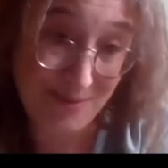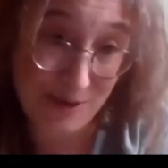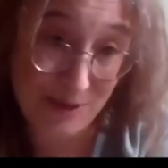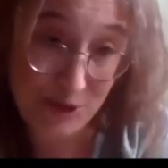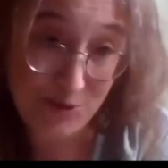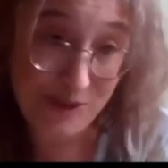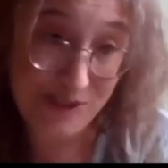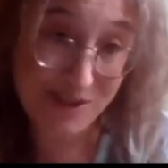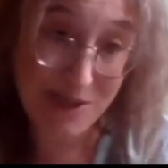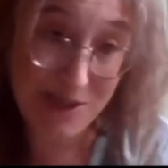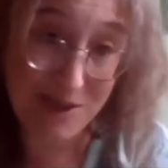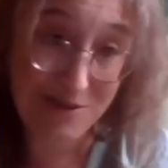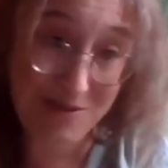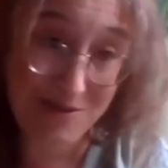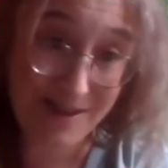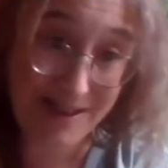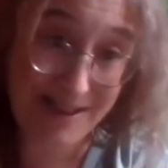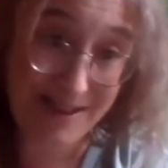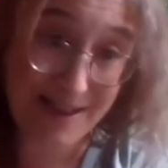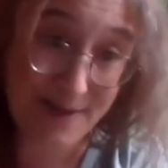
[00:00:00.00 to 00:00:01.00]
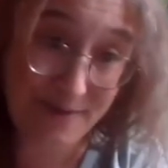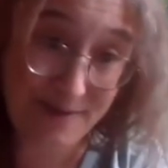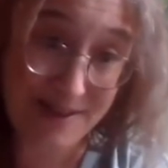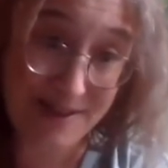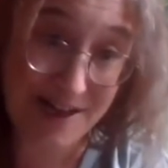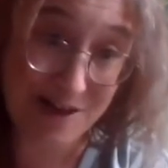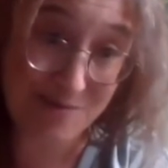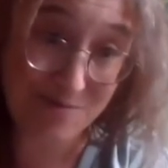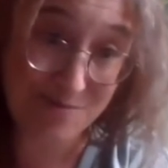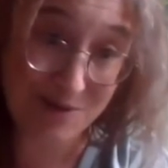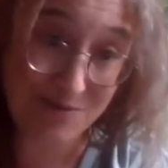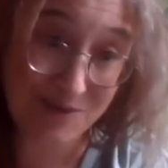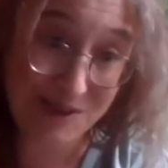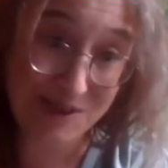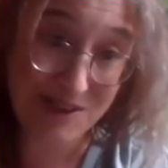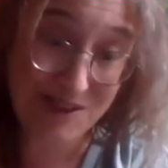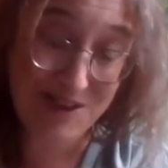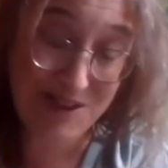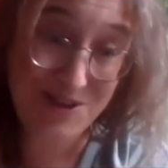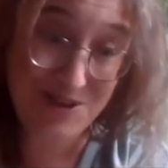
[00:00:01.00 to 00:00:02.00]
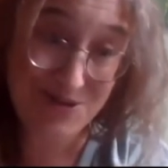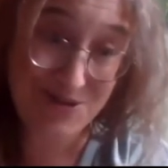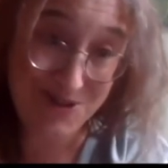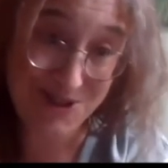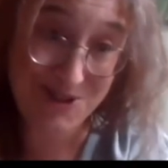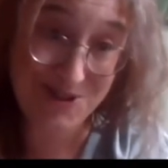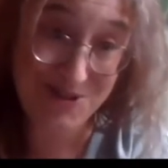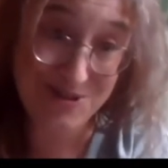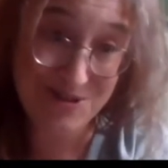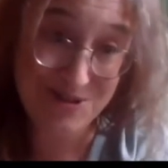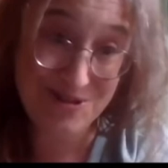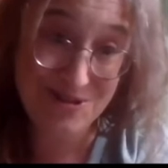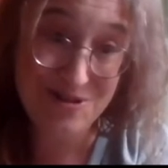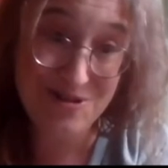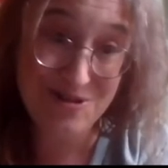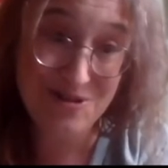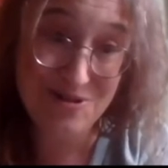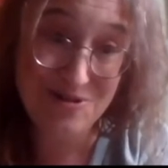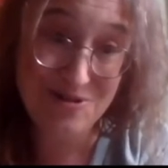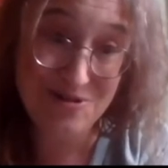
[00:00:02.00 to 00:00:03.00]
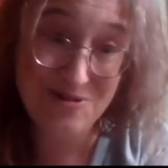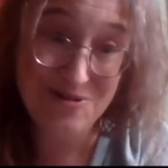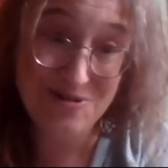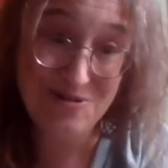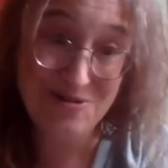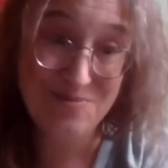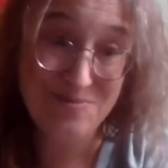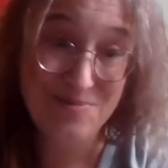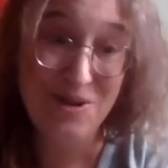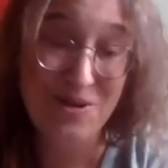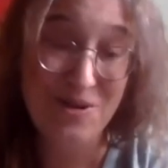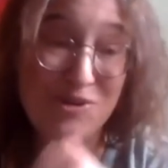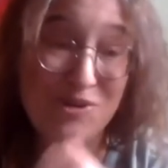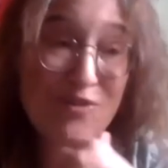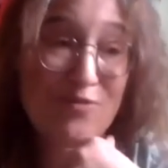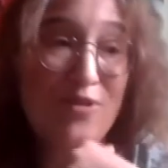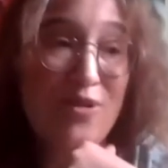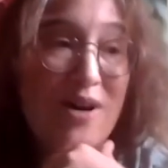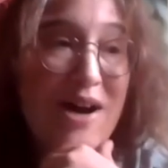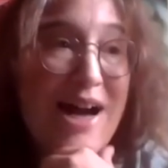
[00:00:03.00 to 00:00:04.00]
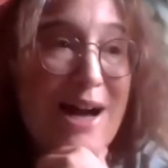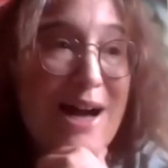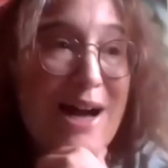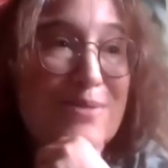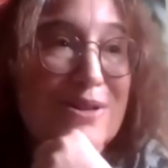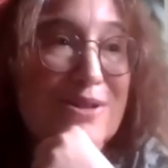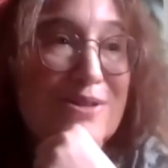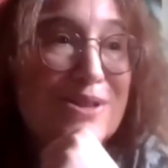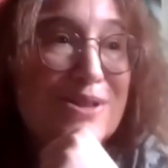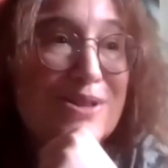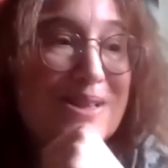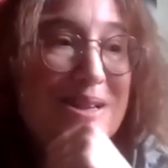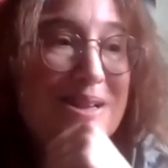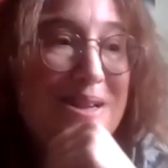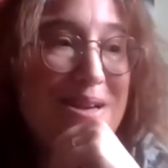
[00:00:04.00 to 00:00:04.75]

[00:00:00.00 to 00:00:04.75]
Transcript: which was totally left out, but was a huge part of what happened.